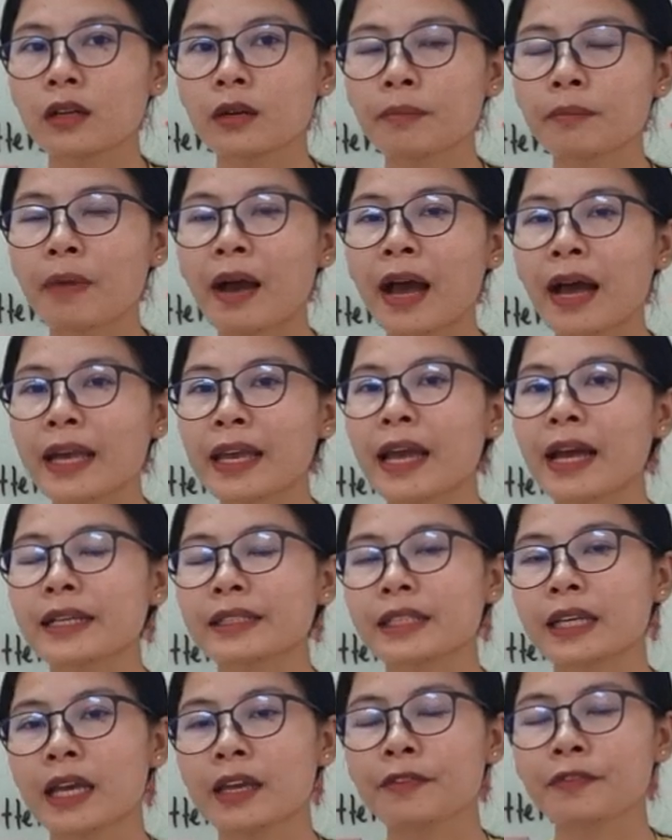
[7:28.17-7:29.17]
by
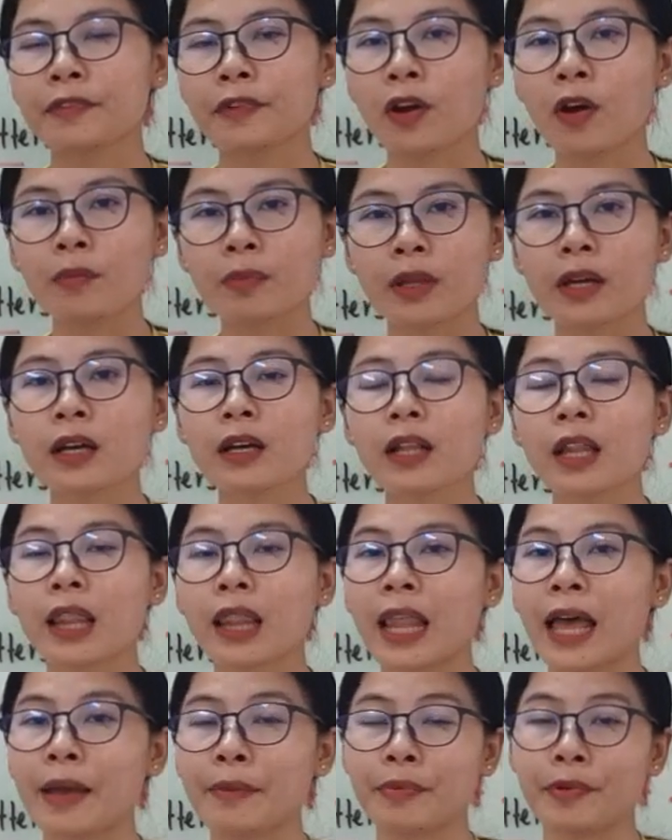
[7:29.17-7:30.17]
asking from the
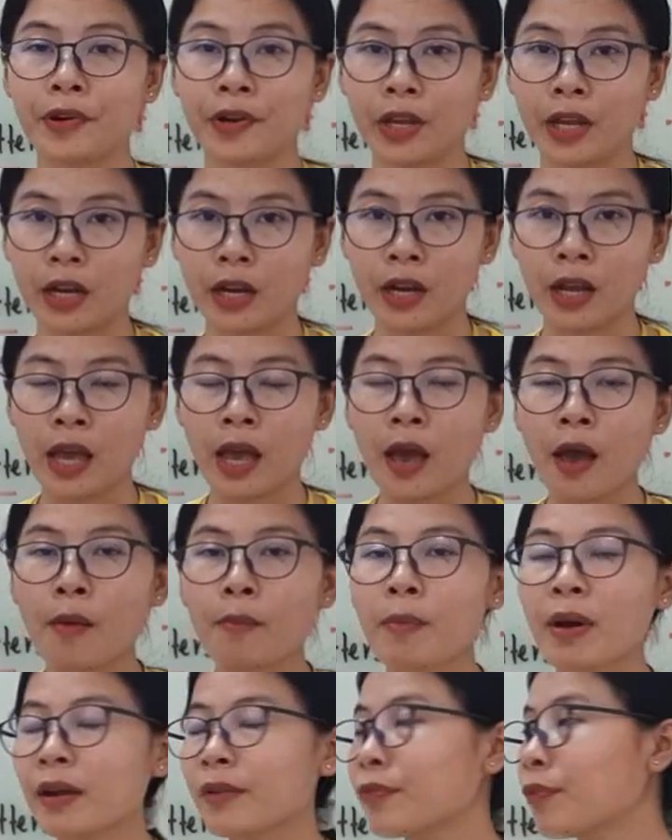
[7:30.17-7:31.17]
librarian
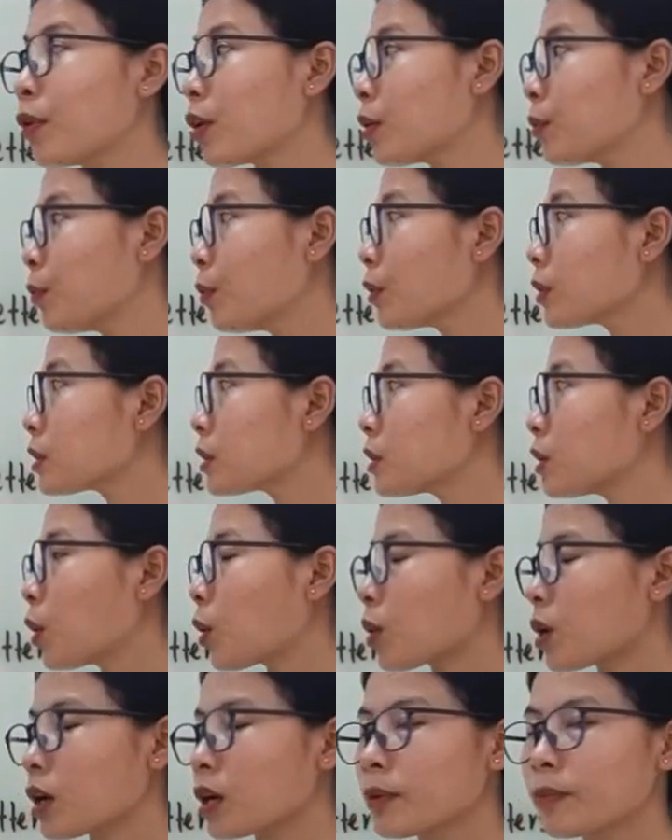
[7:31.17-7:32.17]
but for the
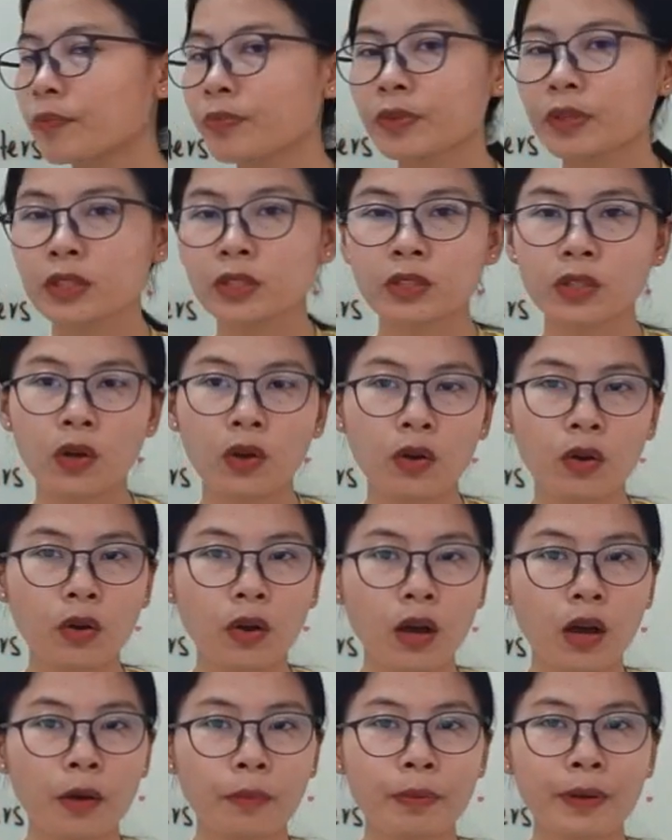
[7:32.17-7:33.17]
bookstore,
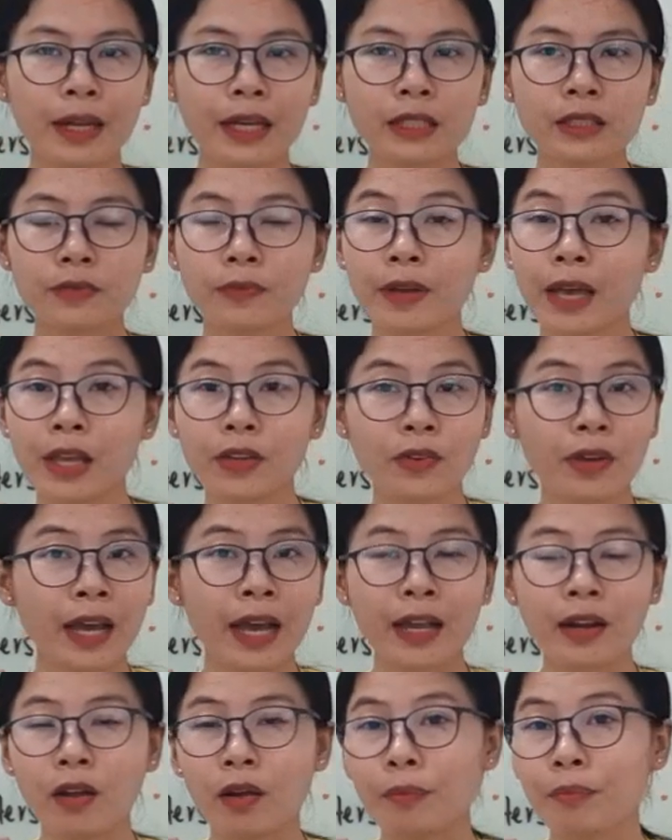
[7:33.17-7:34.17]
so a place where you
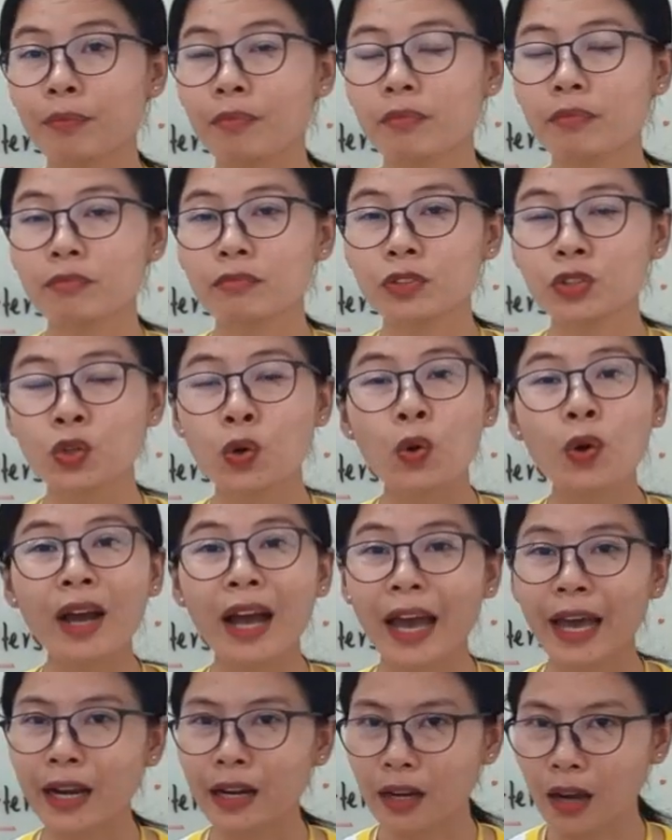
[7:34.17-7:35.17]
cannot you
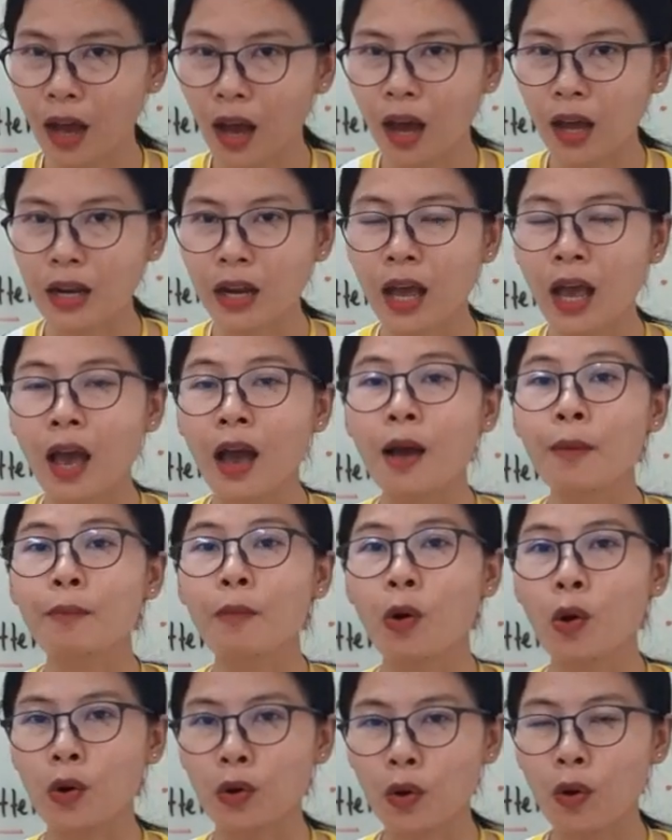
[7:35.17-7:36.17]
cannot
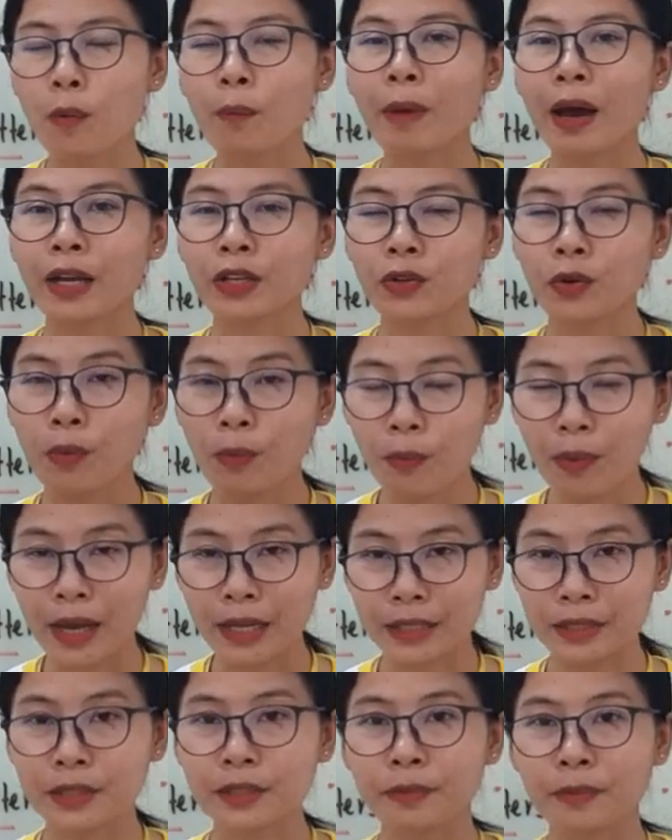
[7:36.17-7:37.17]
borrow, but you
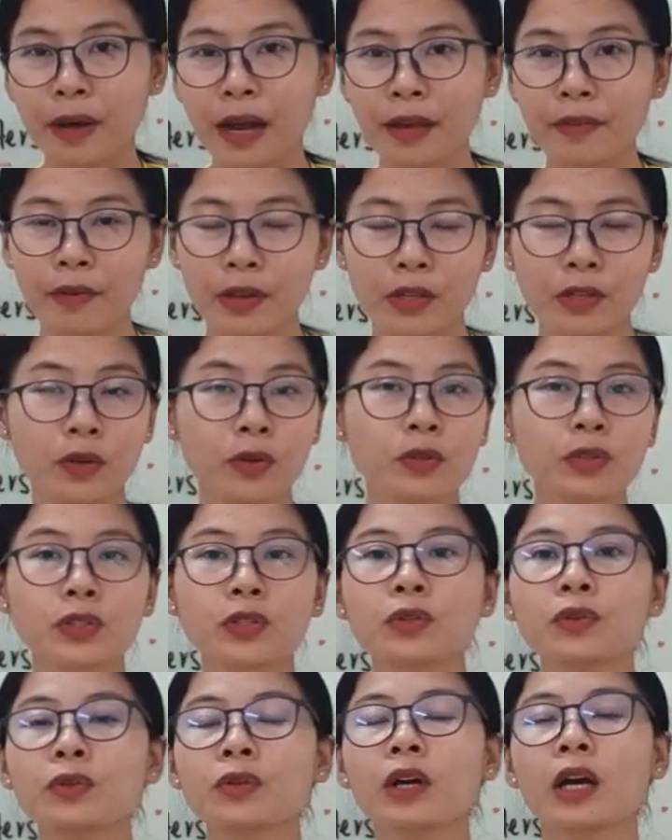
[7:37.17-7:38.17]
must to buy when you go
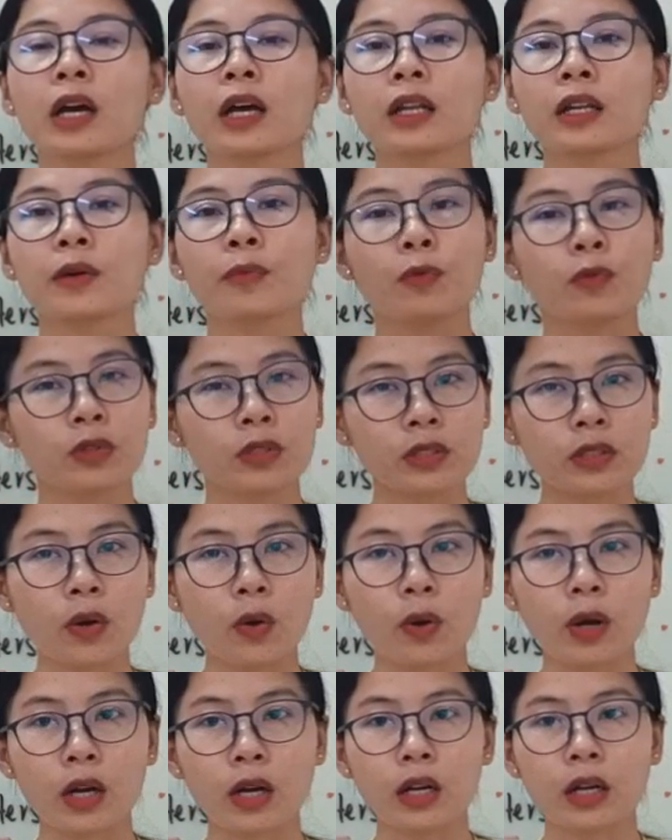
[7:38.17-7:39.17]
to the
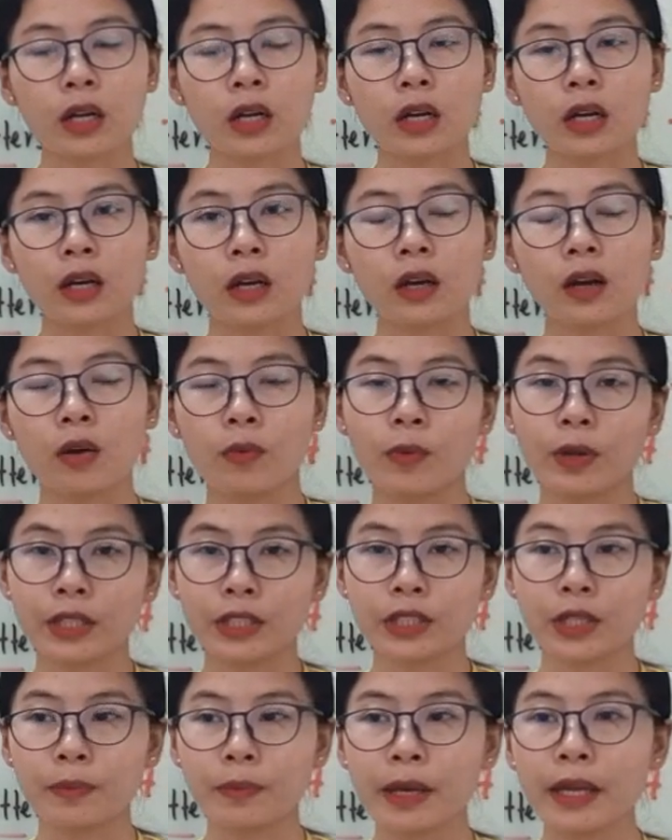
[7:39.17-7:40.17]
bookstore. Got what
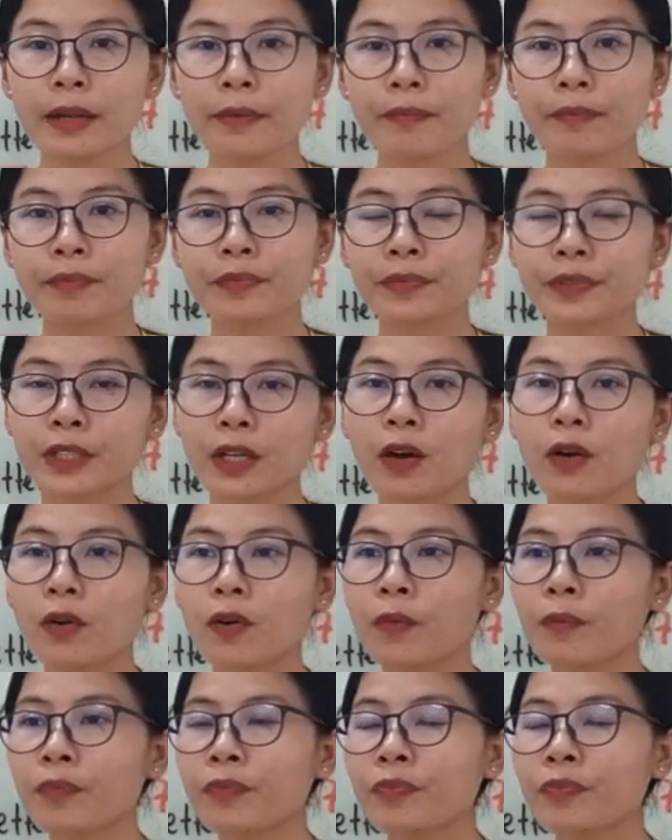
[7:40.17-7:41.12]
I mean? So